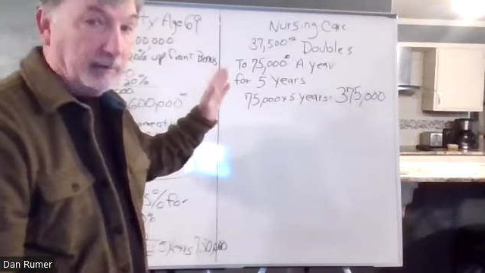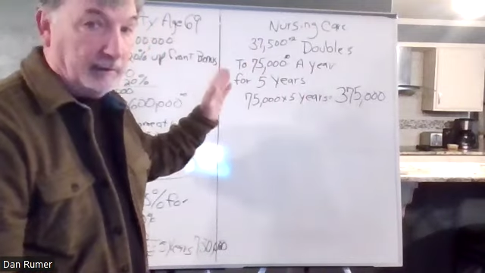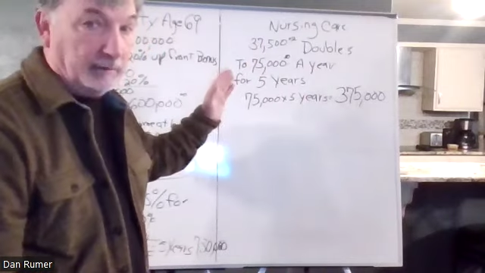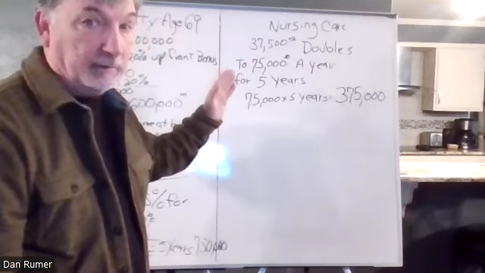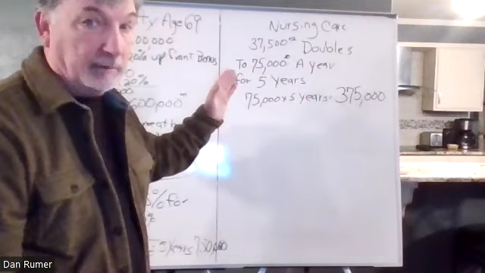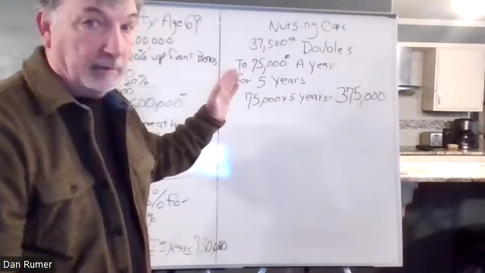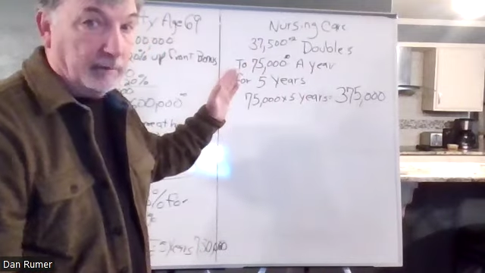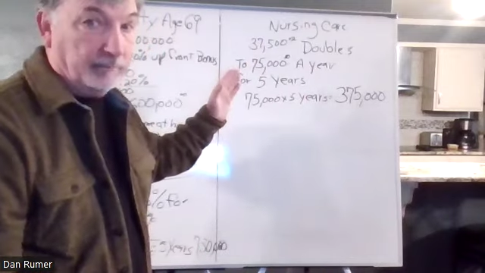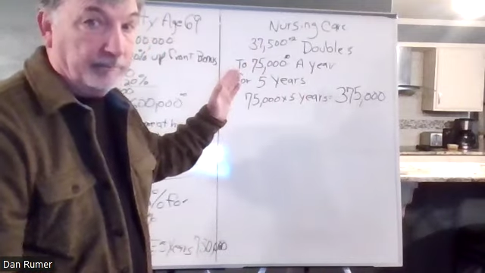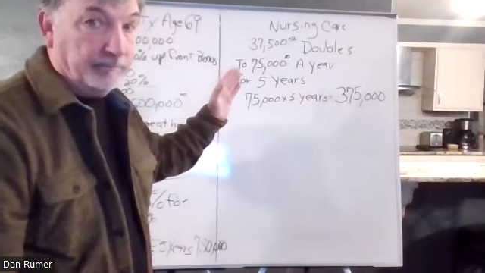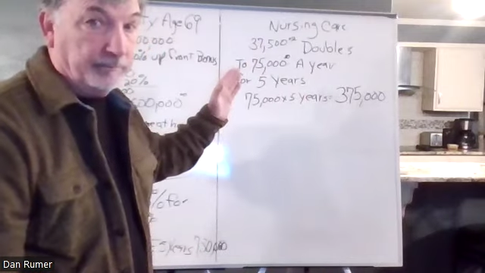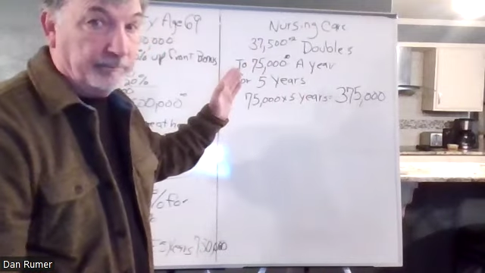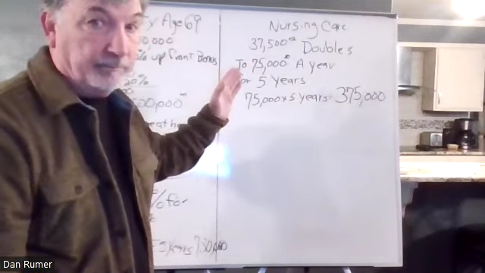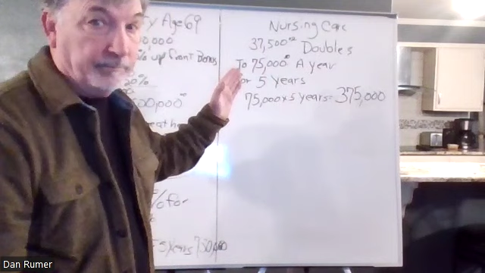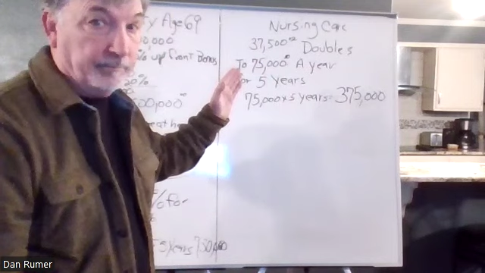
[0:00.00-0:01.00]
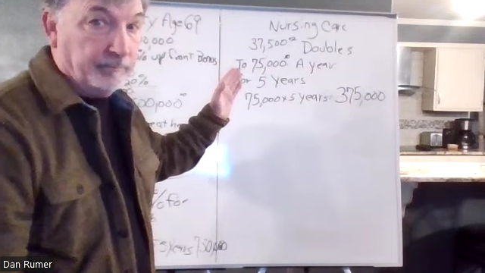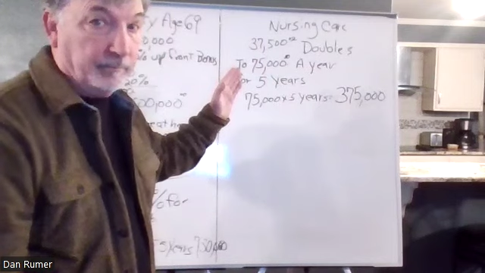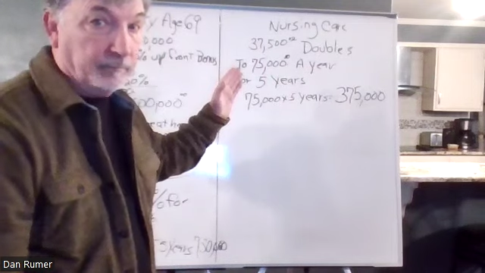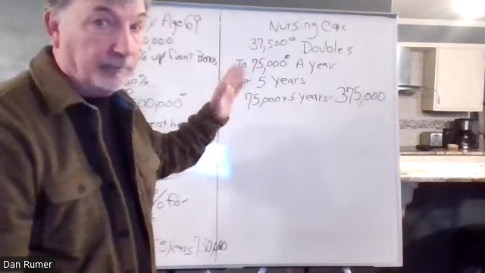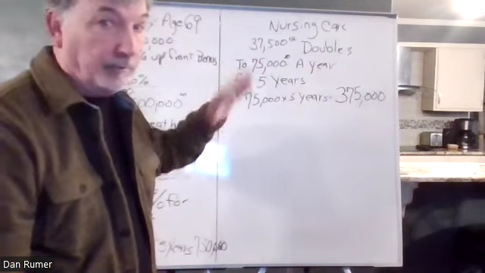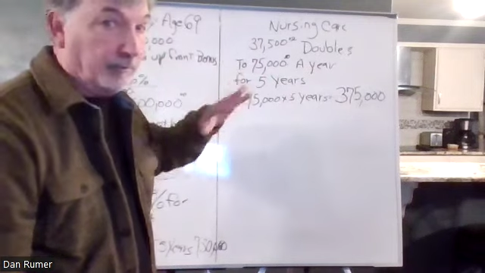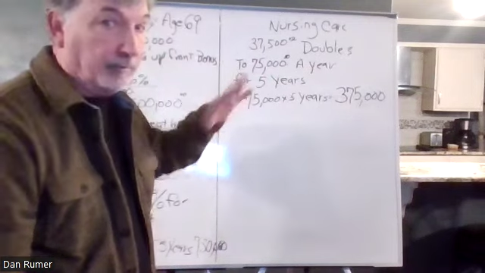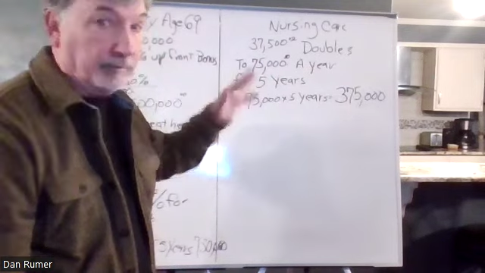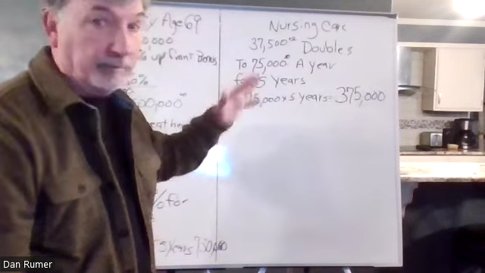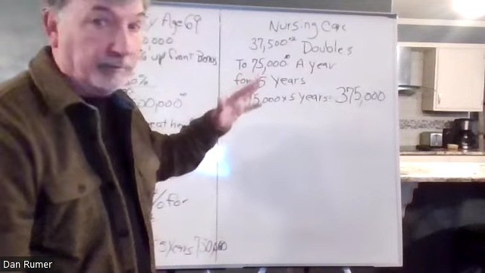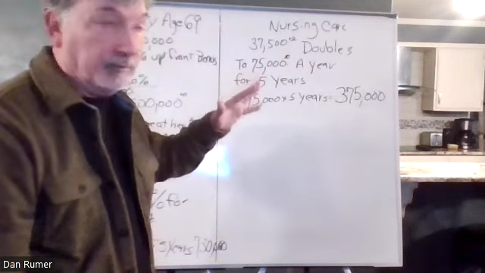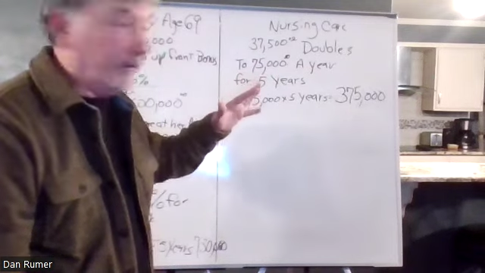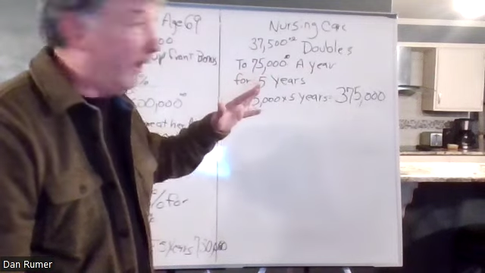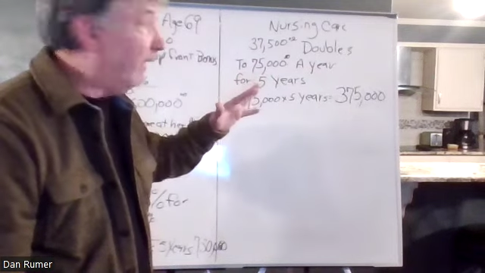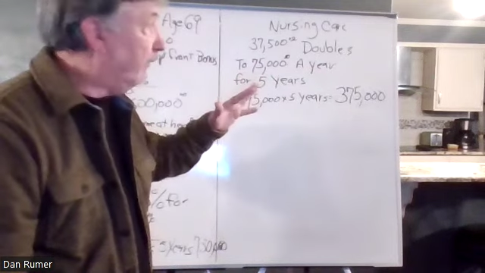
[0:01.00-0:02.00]
on your income for the rest
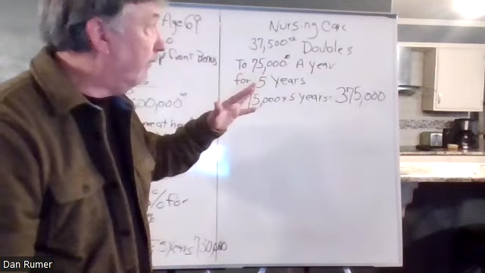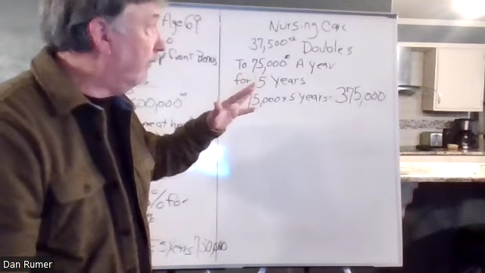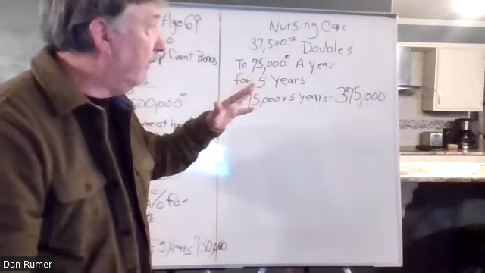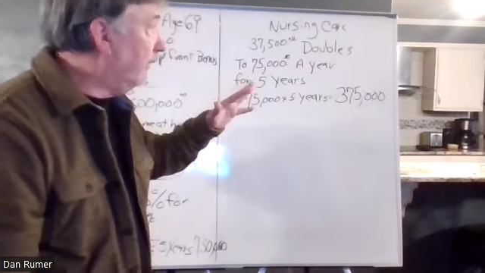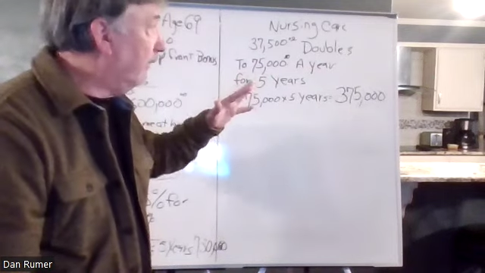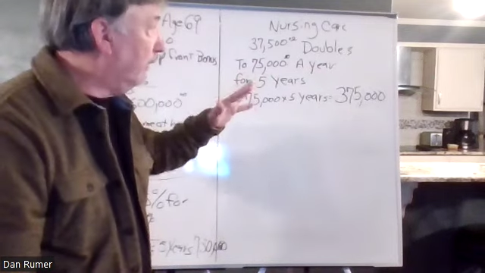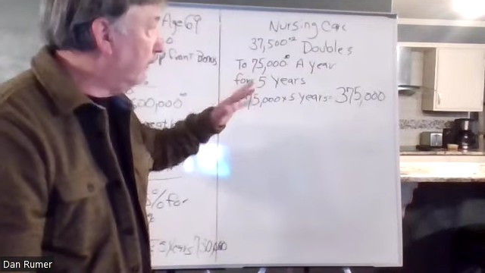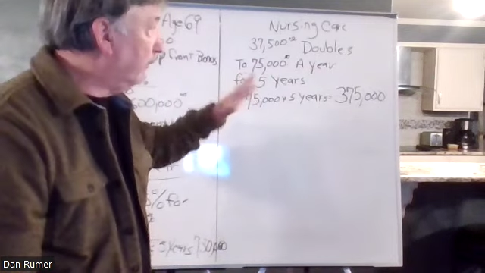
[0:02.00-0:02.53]
of your life.